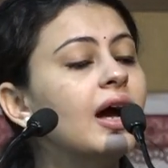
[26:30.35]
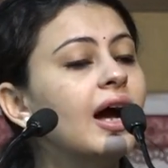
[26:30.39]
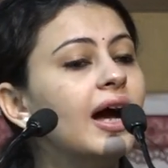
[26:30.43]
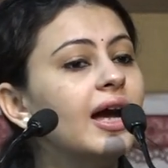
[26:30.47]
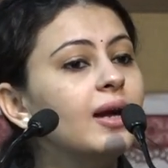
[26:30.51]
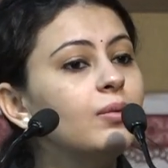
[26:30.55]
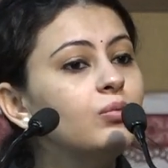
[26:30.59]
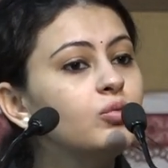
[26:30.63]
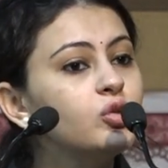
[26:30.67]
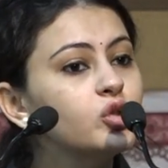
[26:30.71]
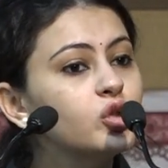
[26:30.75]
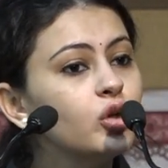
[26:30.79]

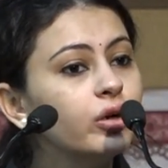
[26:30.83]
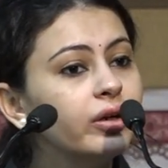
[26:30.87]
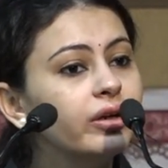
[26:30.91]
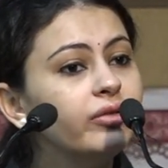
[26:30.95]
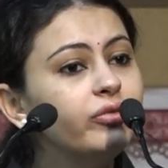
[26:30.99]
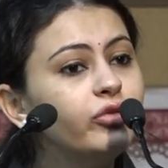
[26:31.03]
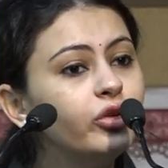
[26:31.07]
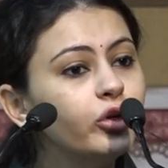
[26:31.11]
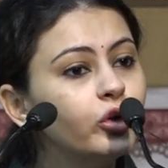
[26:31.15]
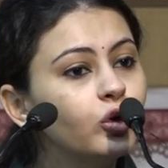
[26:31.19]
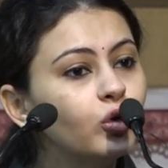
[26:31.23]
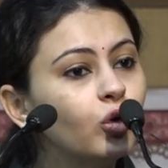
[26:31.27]
i'm sure
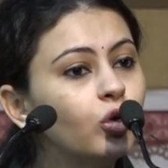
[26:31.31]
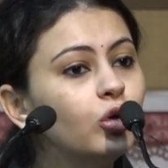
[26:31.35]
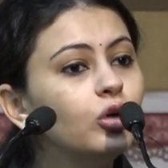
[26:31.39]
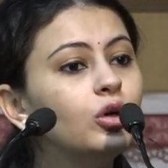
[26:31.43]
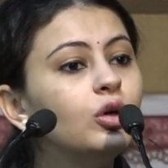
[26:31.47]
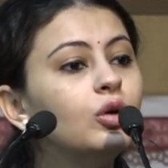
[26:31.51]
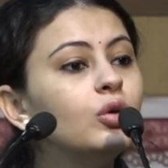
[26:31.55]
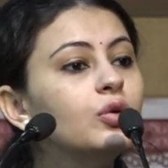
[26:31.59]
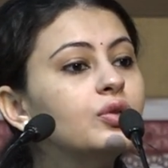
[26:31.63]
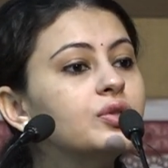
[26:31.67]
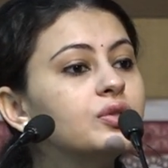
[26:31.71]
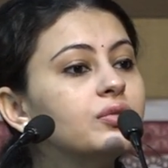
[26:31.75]
if you
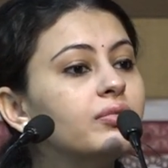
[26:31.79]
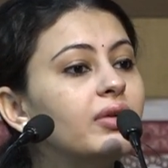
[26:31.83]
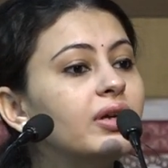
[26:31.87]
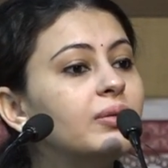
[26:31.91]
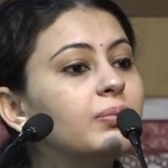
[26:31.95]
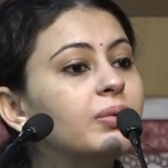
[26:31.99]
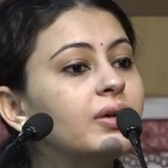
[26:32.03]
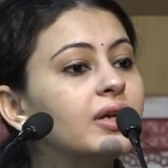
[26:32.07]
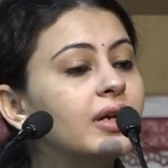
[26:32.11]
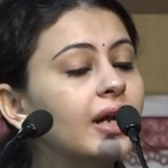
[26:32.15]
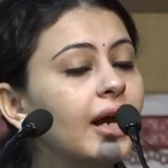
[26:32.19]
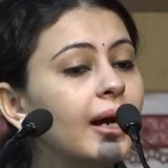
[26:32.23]
don't lose
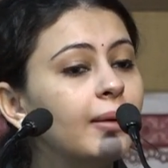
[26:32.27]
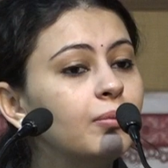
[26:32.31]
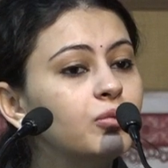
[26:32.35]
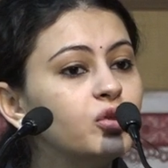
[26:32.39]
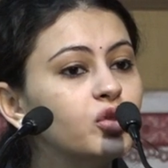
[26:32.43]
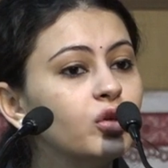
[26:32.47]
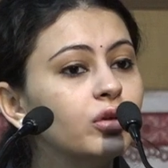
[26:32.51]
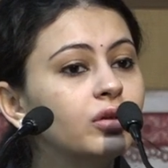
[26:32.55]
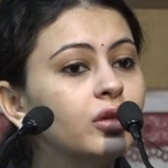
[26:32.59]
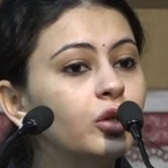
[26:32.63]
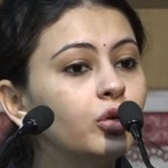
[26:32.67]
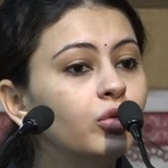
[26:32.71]
weight but i'm
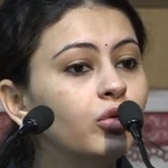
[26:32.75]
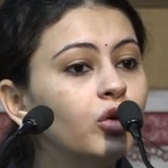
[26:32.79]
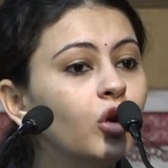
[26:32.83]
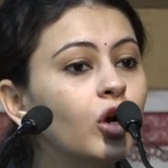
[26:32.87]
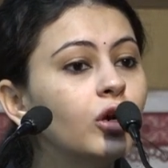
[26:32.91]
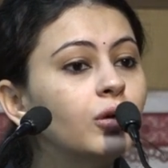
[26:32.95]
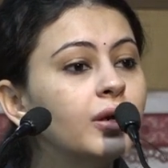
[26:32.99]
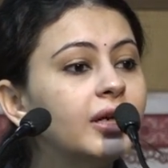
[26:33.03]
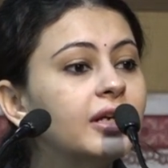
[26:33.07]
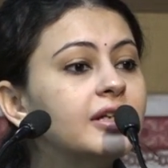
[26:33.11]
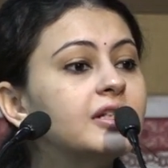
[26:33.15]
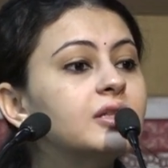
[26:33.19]
sure that you will
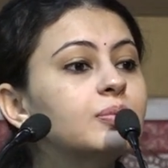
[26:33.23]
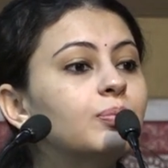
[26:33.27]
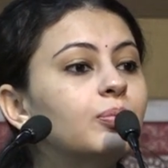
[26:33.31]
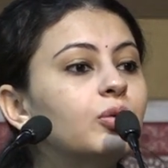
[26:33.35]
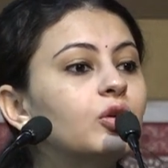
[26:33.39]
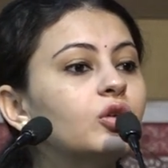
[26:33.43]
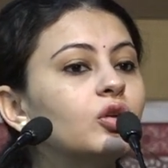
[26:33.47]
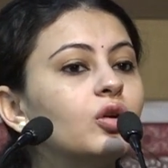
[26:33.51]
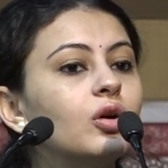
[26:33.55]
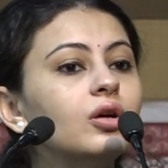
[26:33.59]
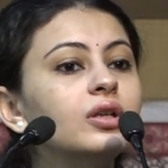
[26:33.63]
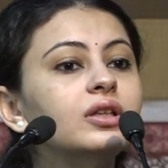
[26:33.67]
not at least
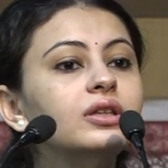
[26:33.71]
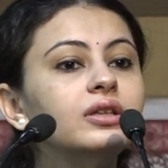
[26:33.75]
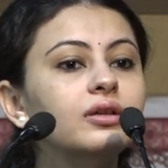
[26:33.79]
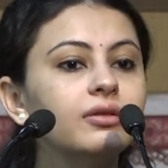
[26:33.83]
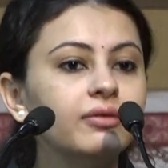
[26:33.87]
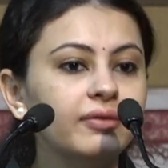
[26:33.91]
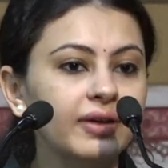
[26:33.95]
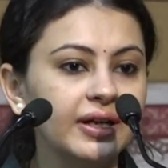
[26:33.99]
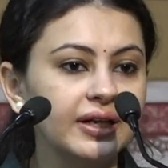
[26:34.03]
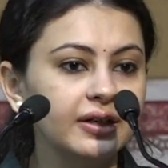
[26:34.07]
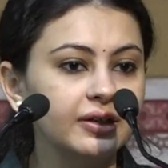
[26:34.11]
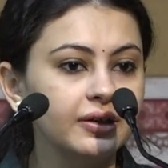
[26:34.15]
put on
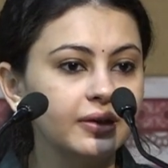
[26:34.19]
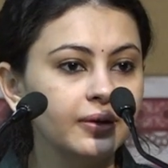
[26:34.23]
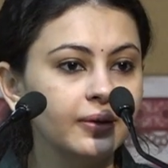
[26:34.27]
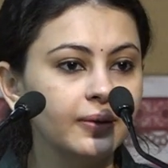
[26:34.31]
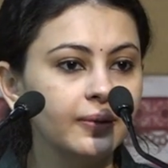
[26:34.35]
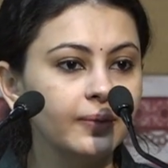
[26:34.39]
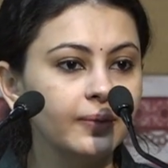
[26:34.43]
the weight